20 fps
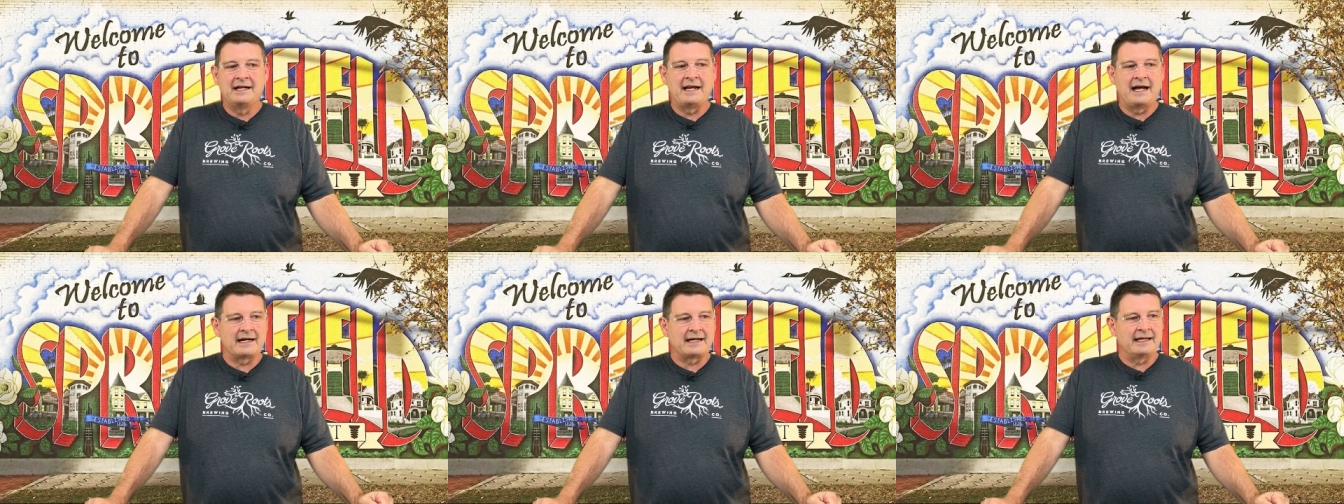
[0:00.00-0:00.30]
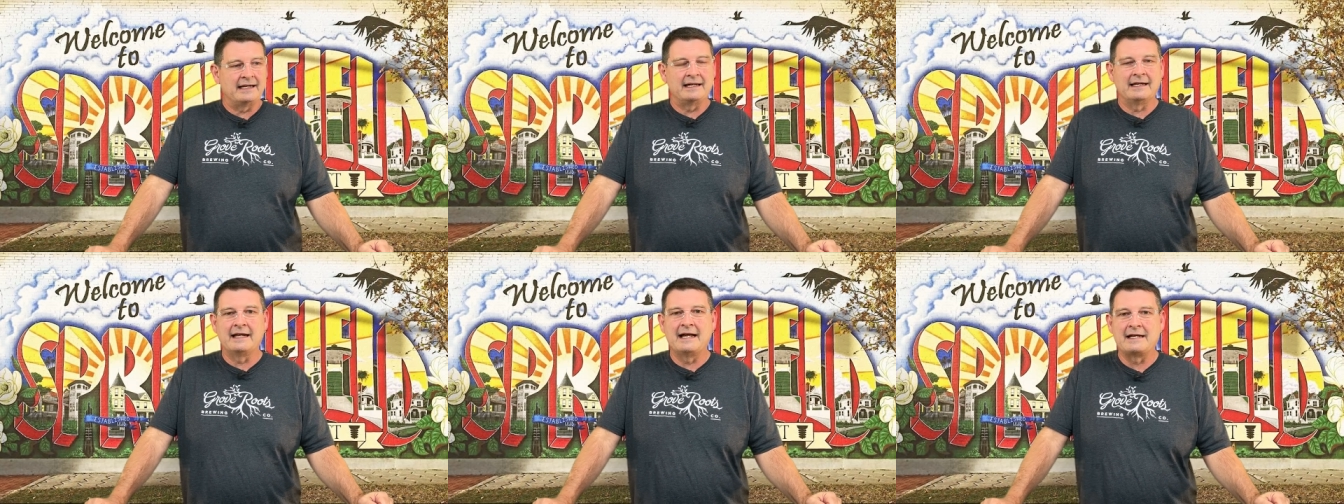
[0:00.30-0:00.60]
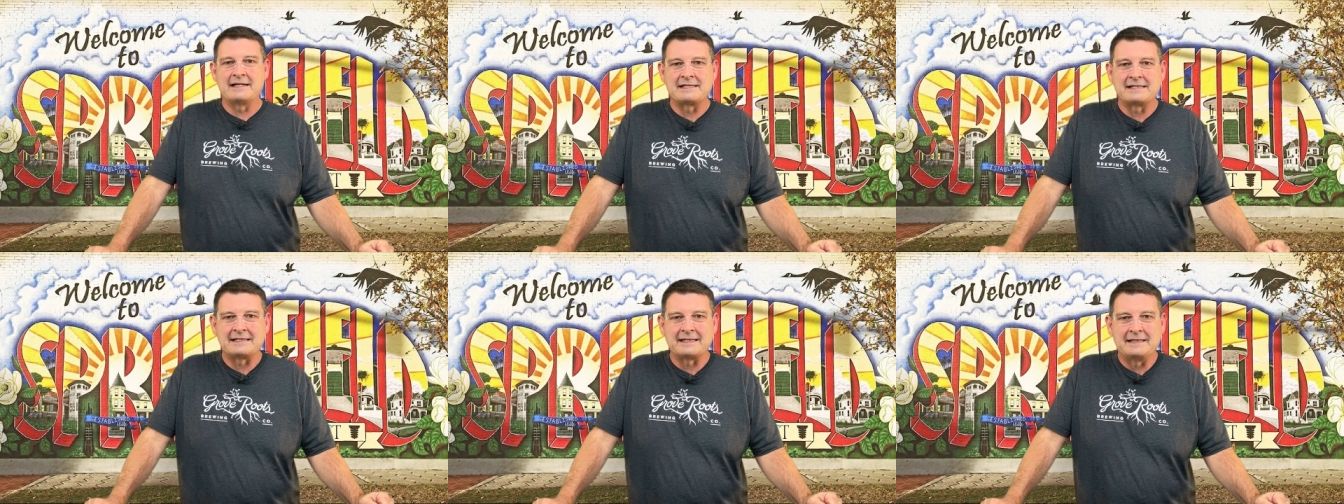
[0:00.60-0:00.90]
not getting a
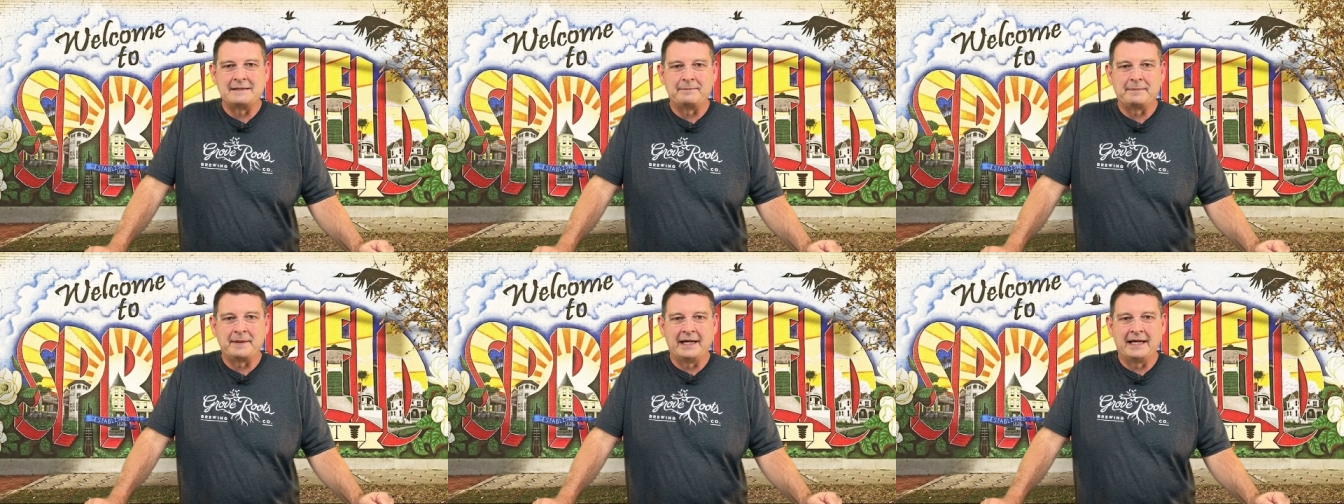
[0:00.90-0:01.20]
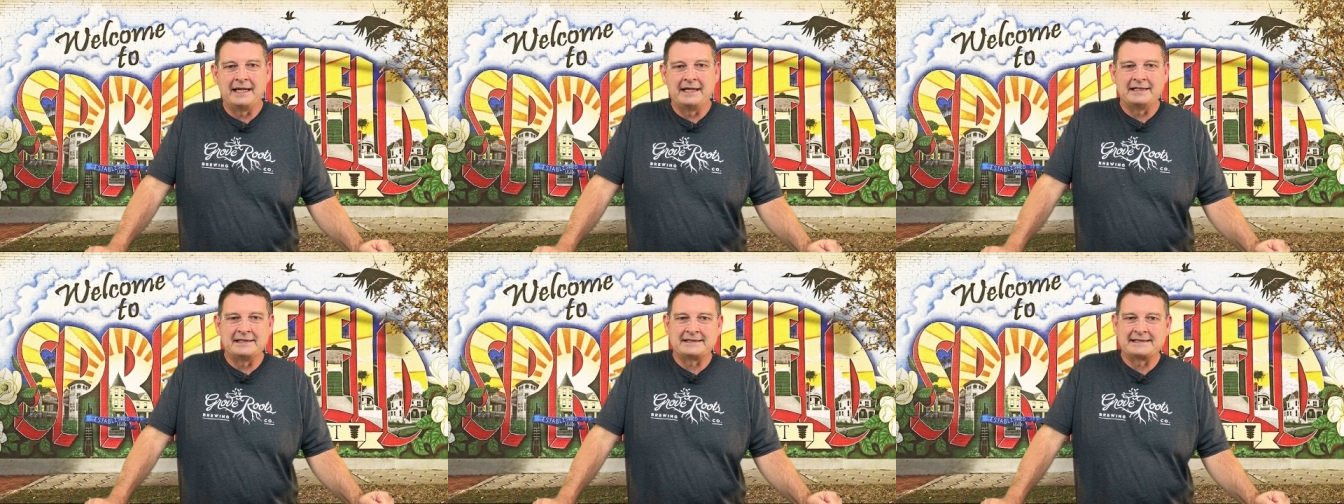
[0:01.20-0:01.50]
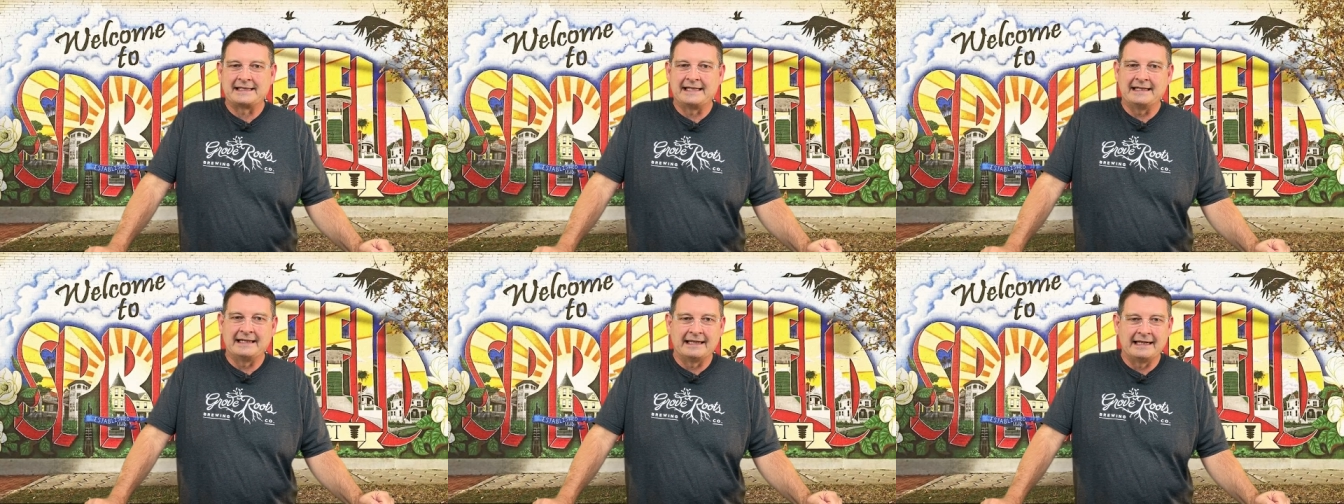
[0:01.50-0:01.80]
lot of sleep and
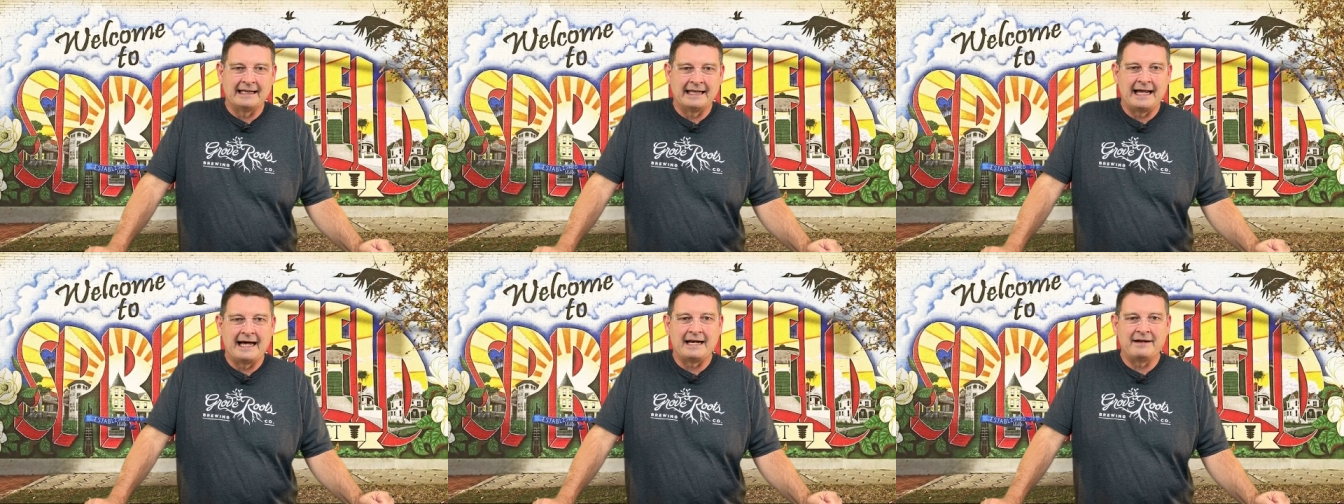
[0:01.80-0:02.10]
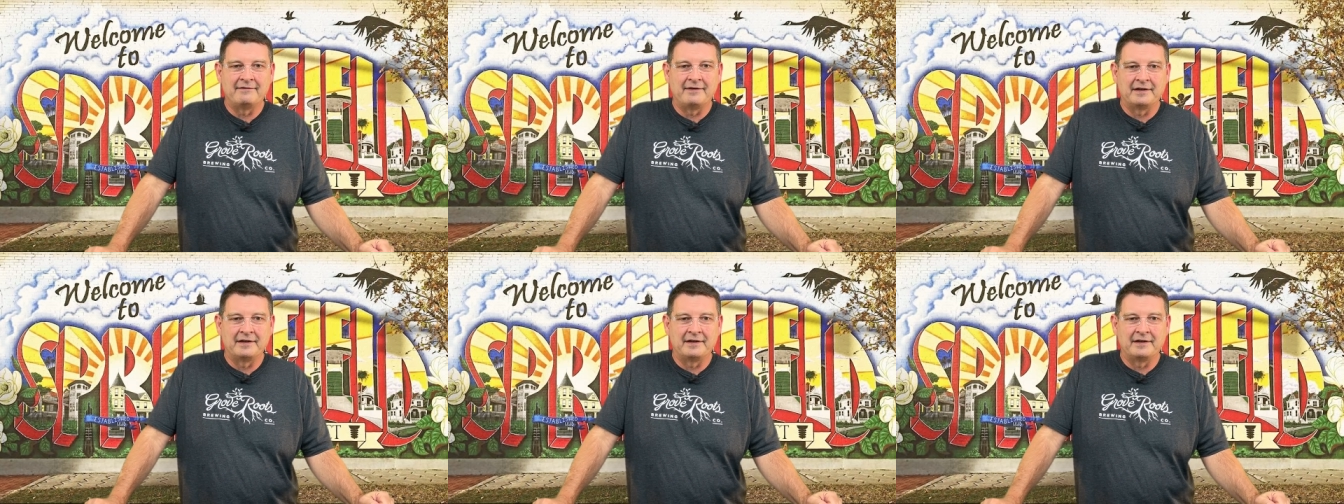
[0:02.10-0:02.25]
just getting a lot